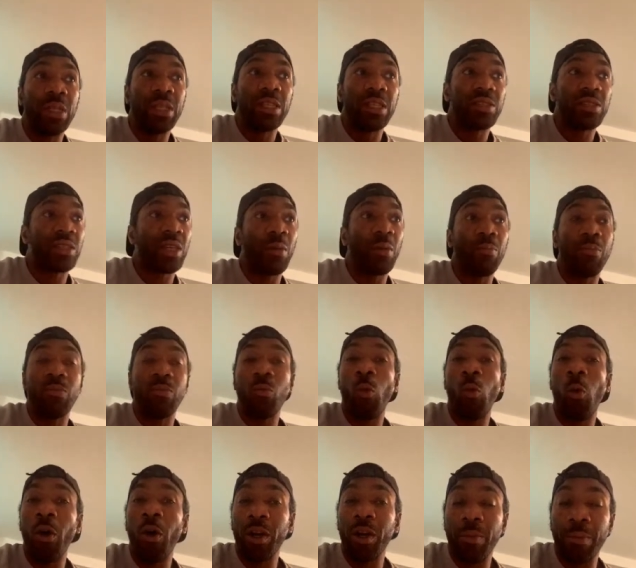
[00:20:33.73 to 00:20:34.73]
some
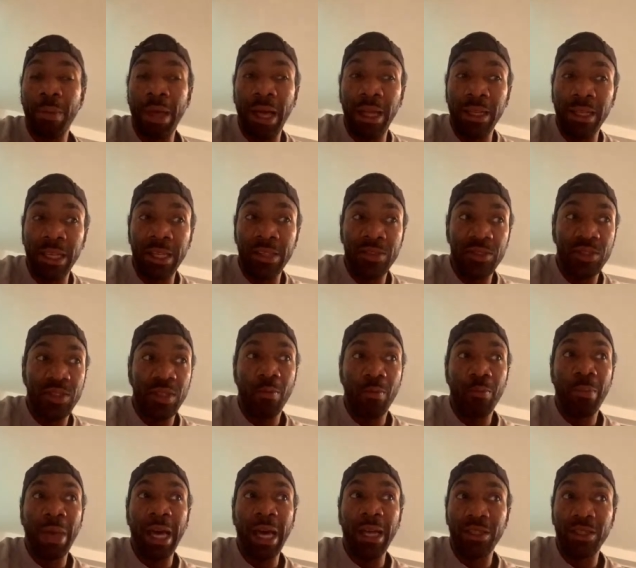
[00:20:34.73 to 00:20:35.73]
watermelon, some
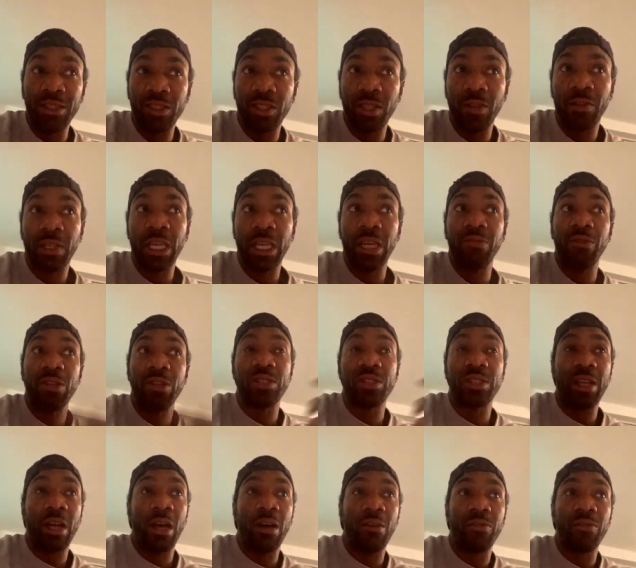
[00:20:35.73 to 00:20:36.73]
milk, to give
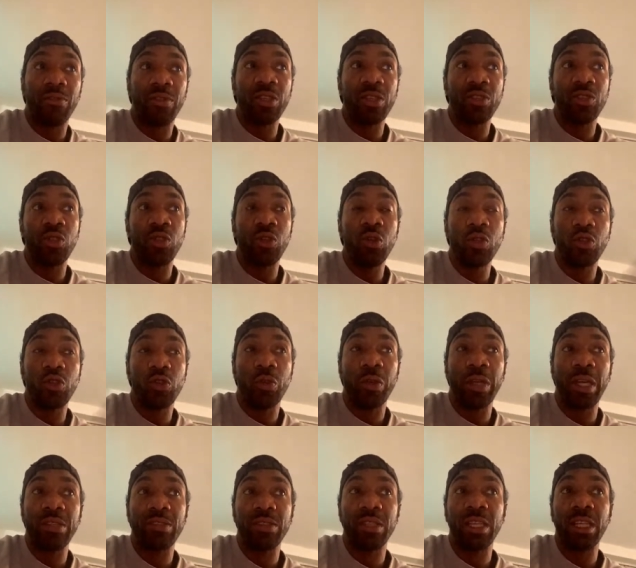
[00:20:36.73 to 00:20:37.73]
yourself this
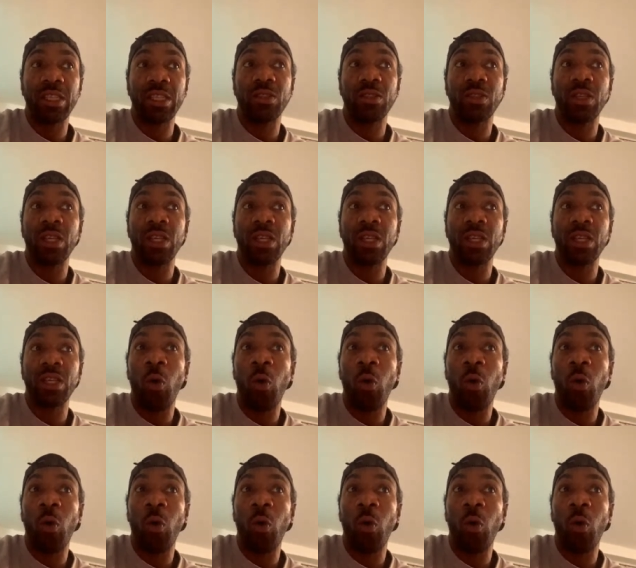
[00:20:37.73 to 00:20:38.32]
nutrients and this